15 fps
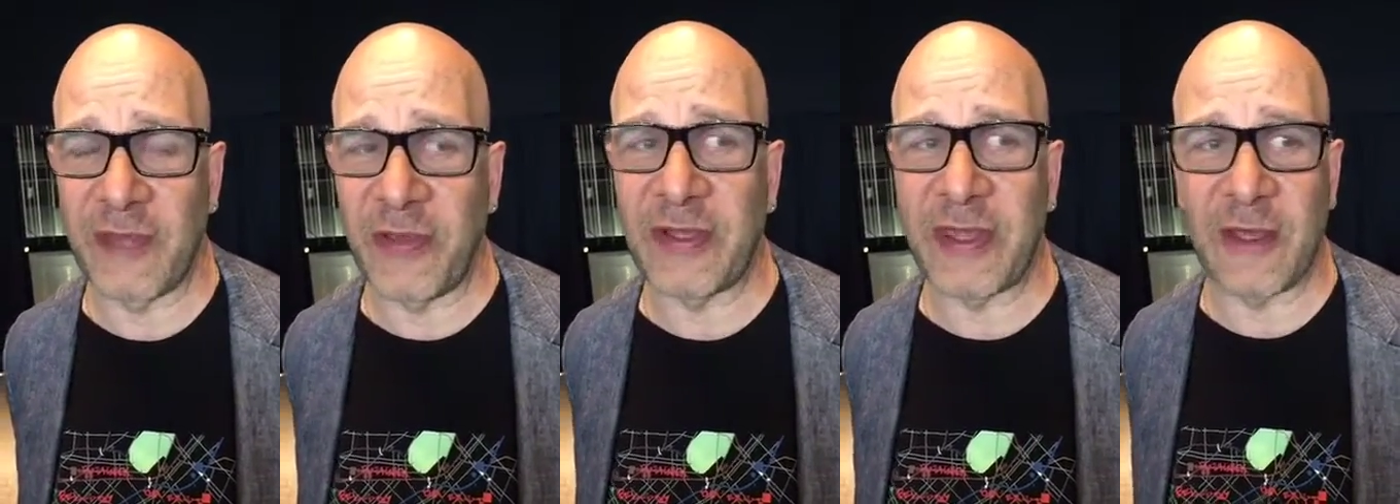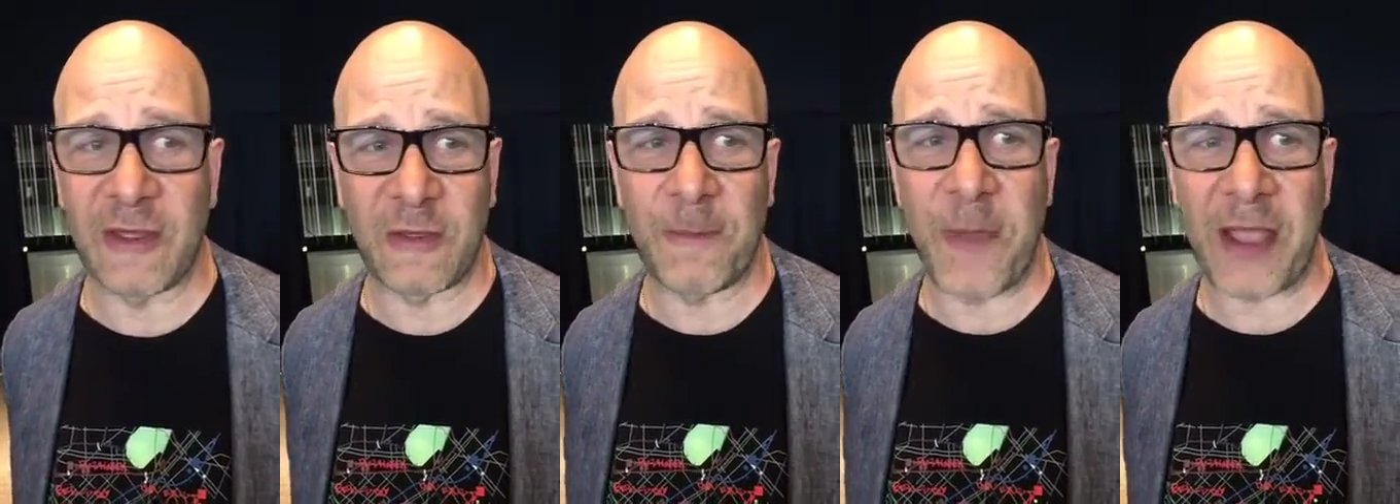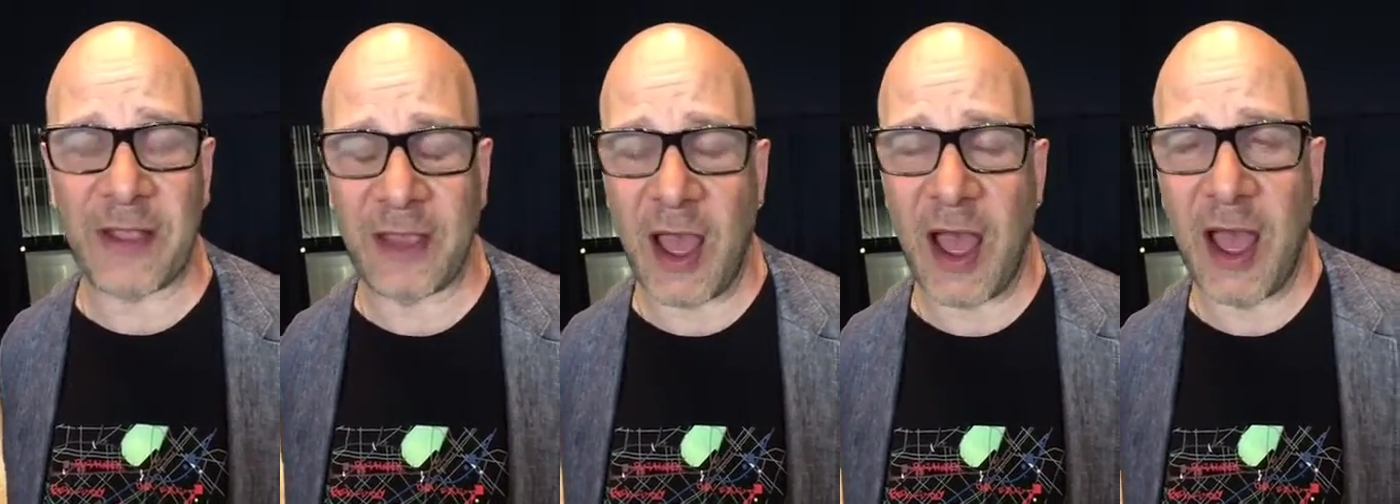I think they
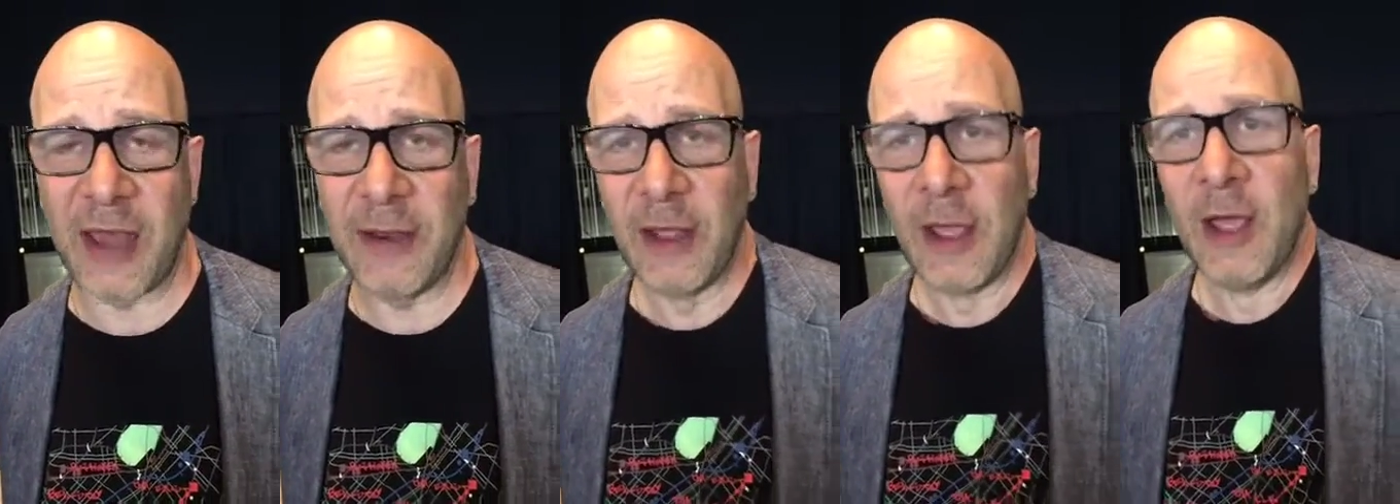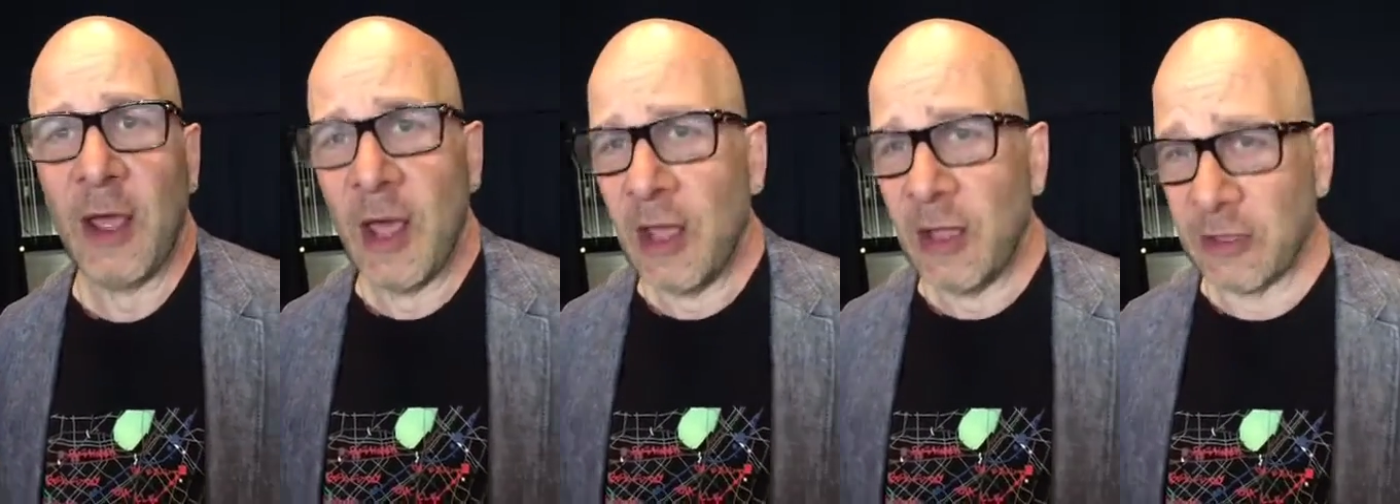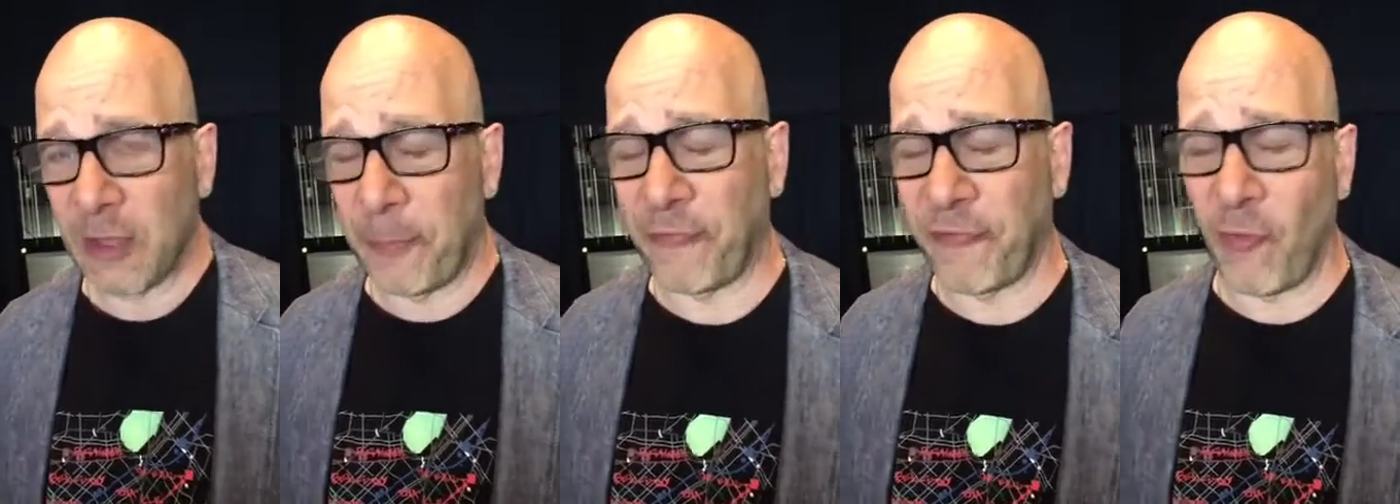expect Khan
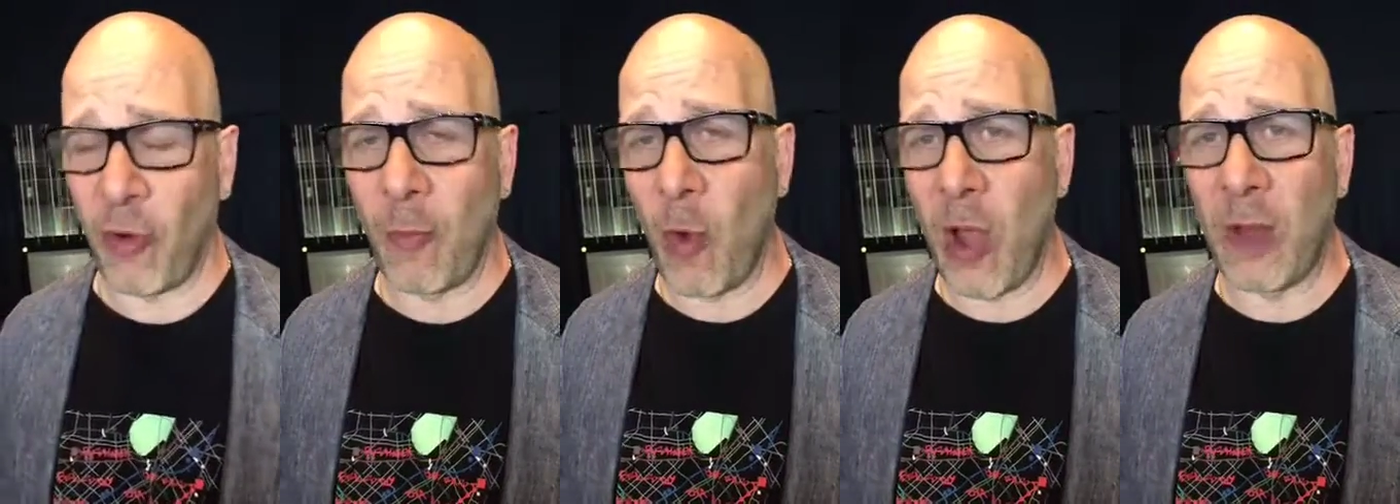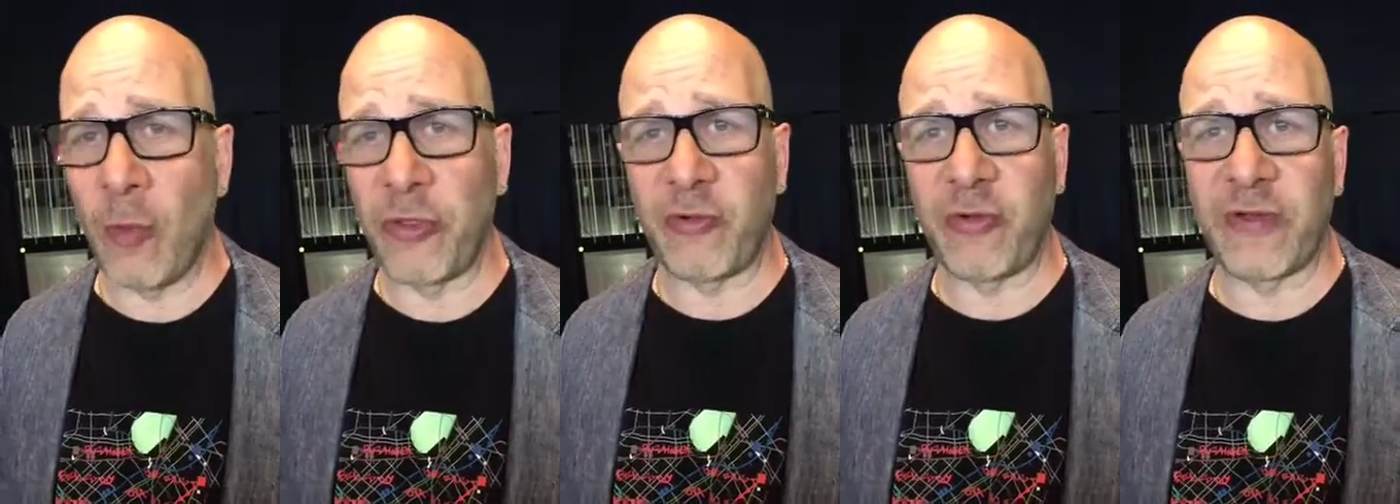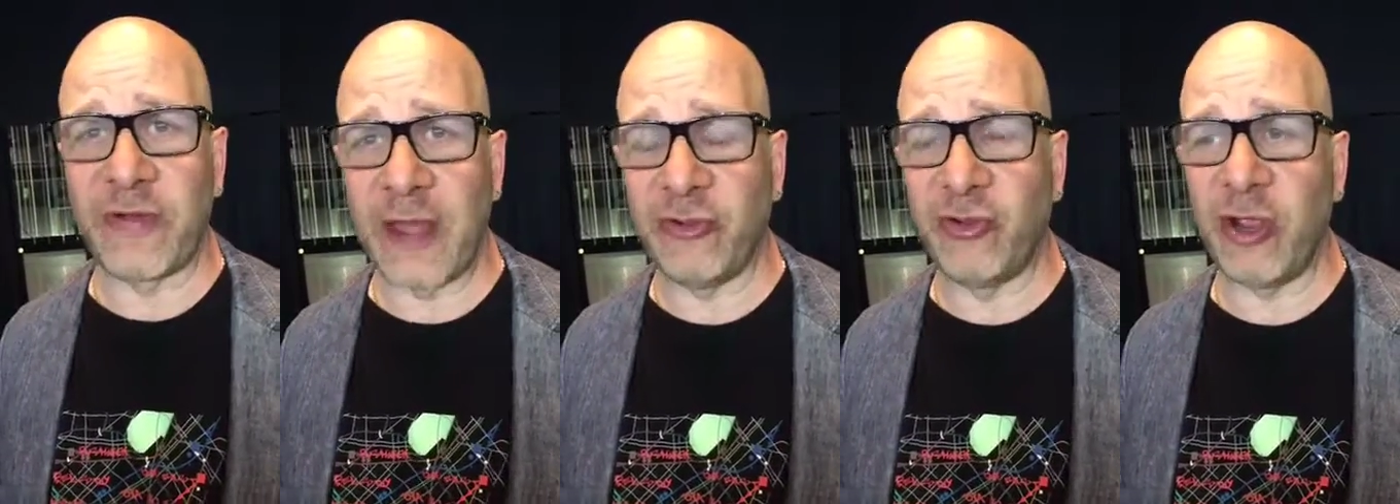to perform well with
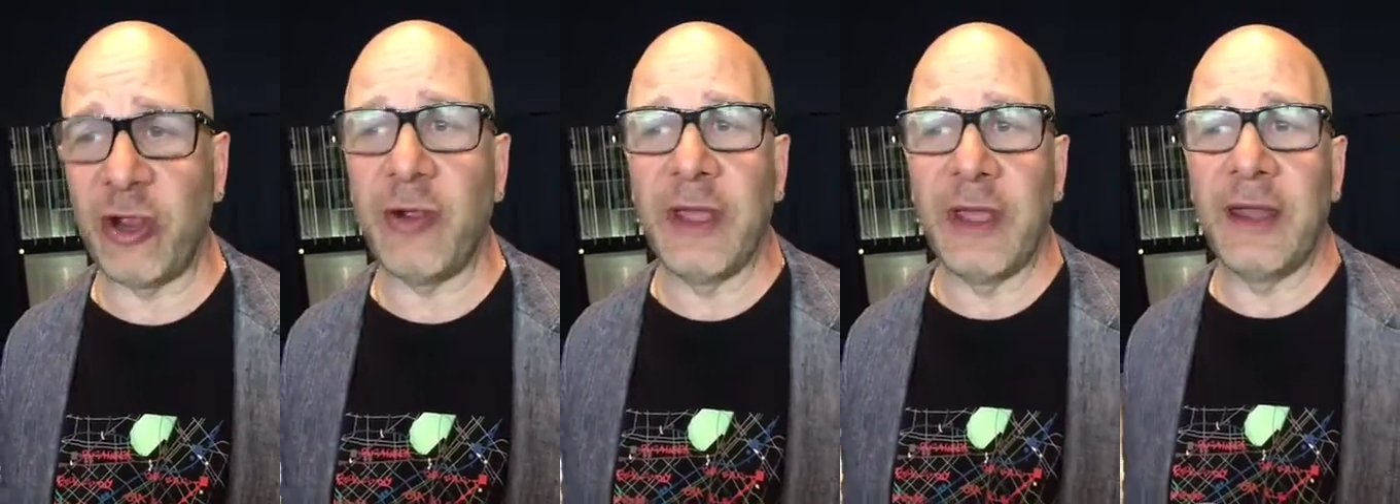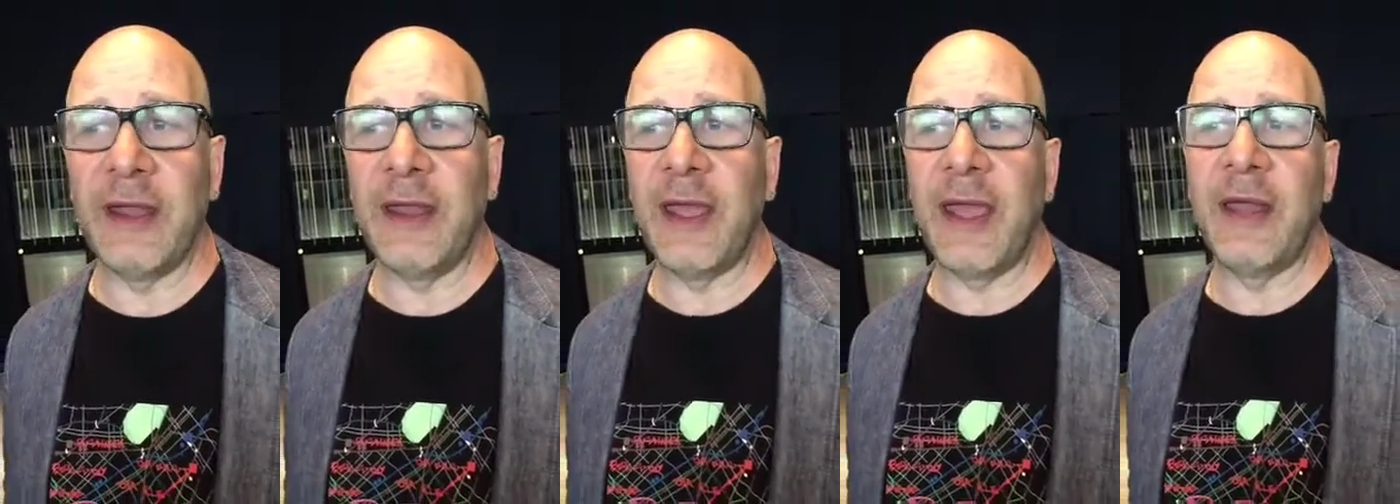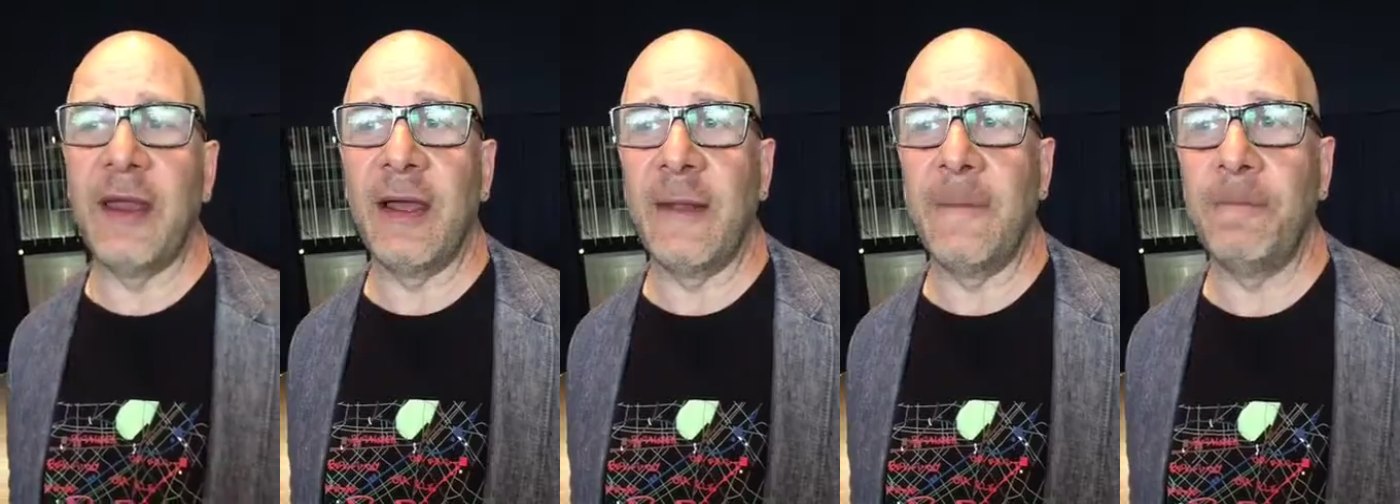Chris Algieri, and
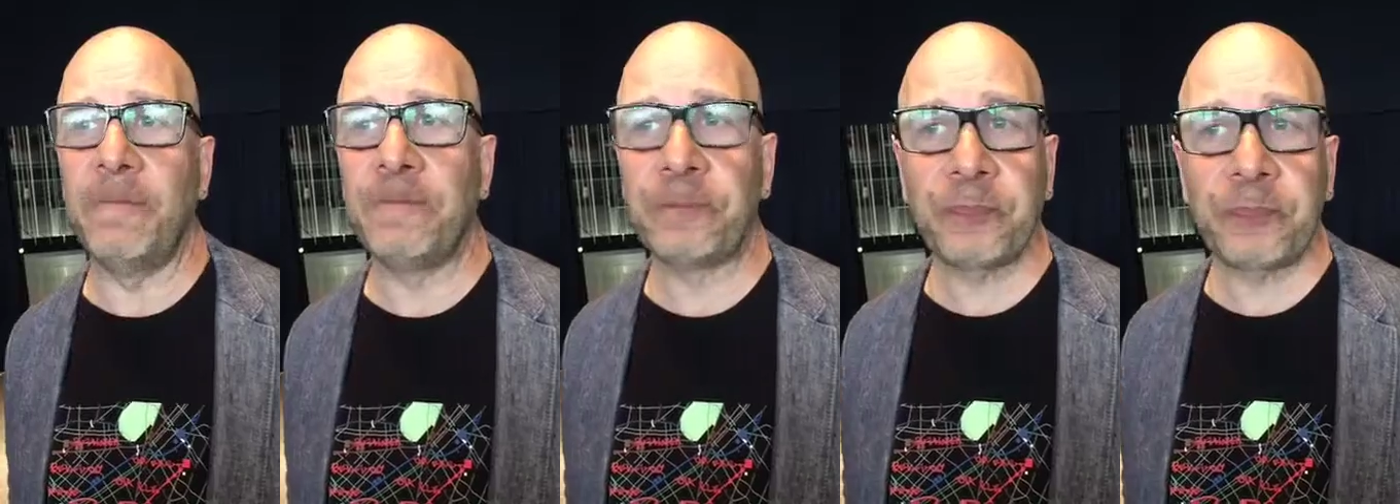and um,